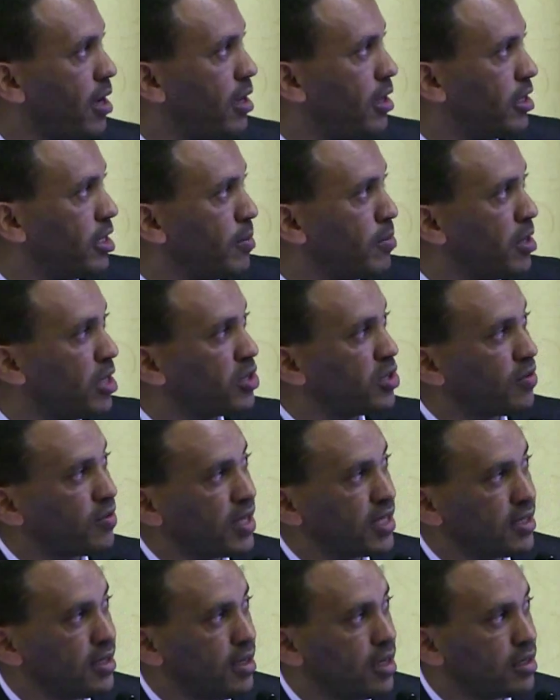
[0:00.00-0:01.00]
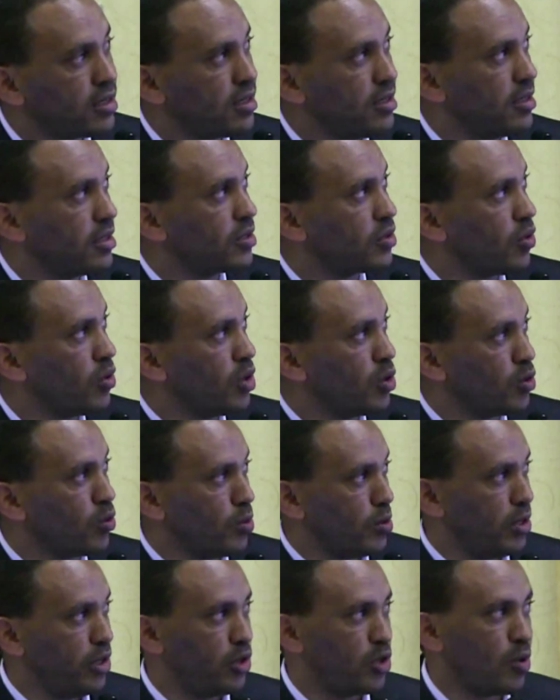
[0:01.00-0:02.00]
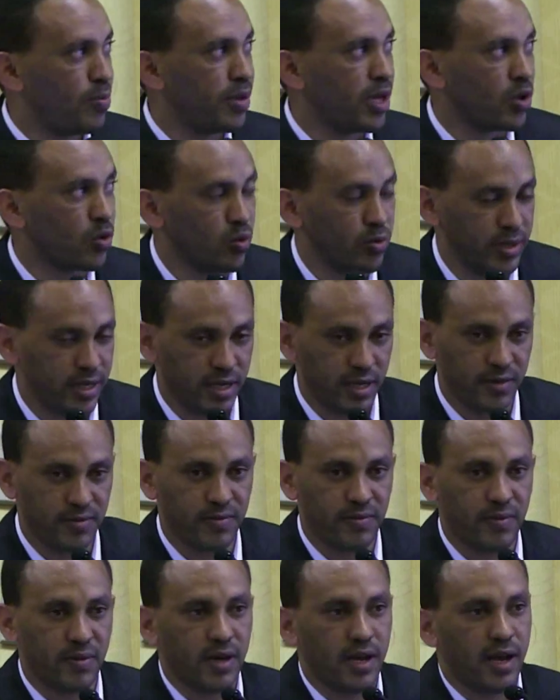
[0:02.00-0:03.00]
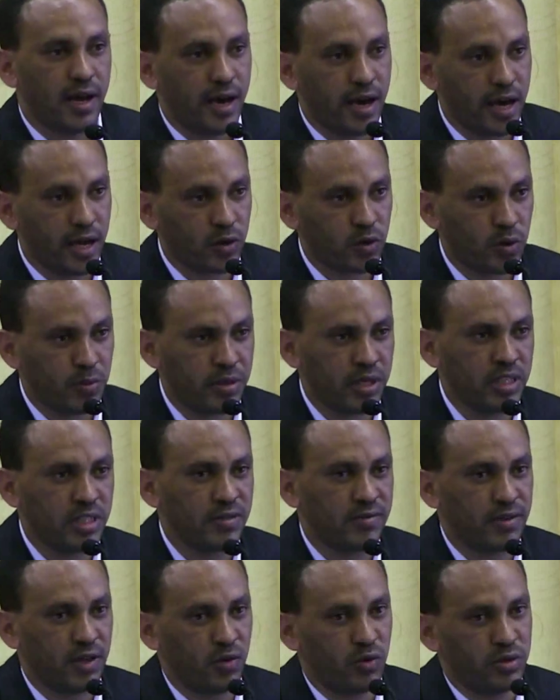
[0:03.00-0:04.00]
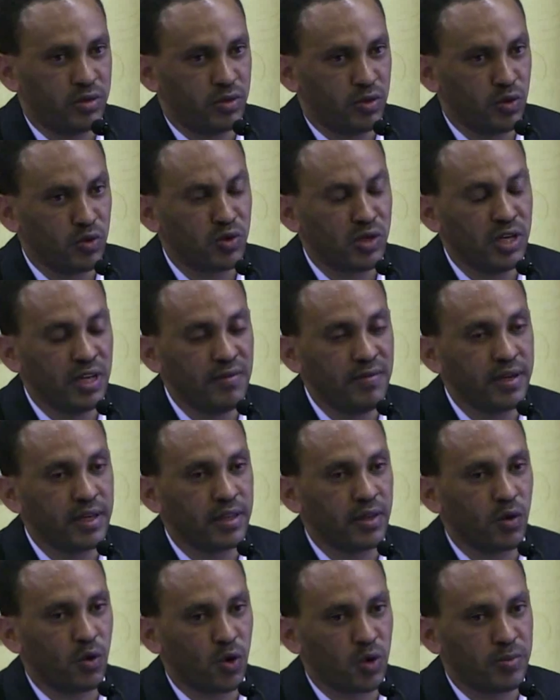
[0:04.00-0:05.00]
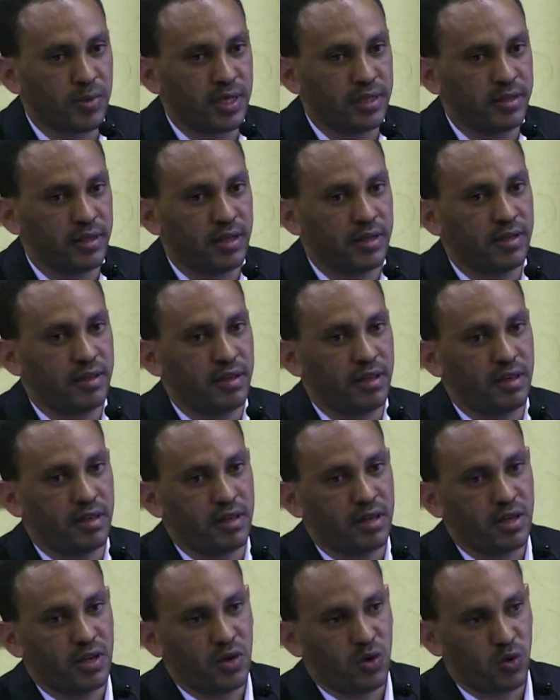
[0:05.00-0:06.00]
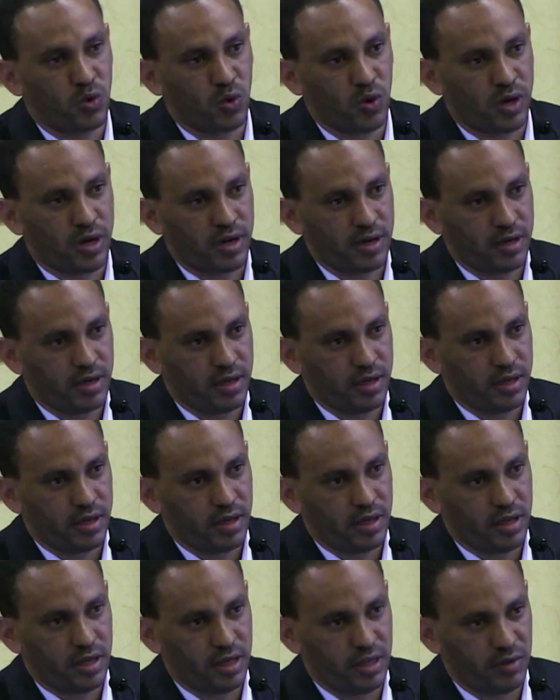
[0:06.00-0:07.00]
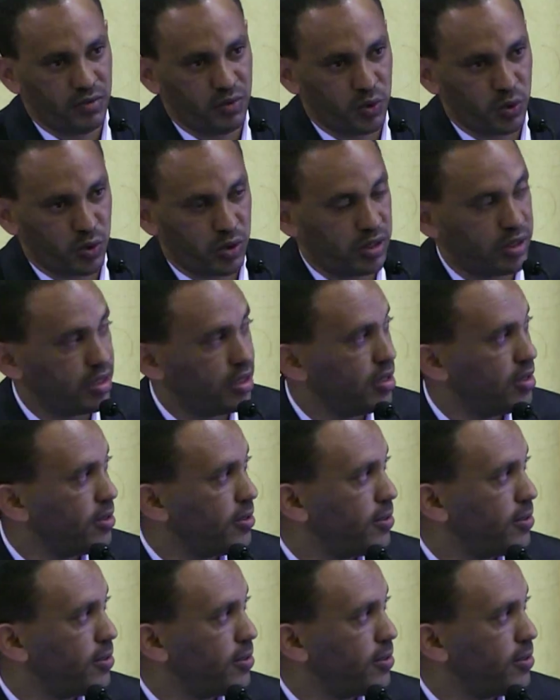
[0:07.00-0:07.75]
And the place of residence, just only Ethiopian women have higher comprehensive knowledge, those living in the urban than the rural individuals.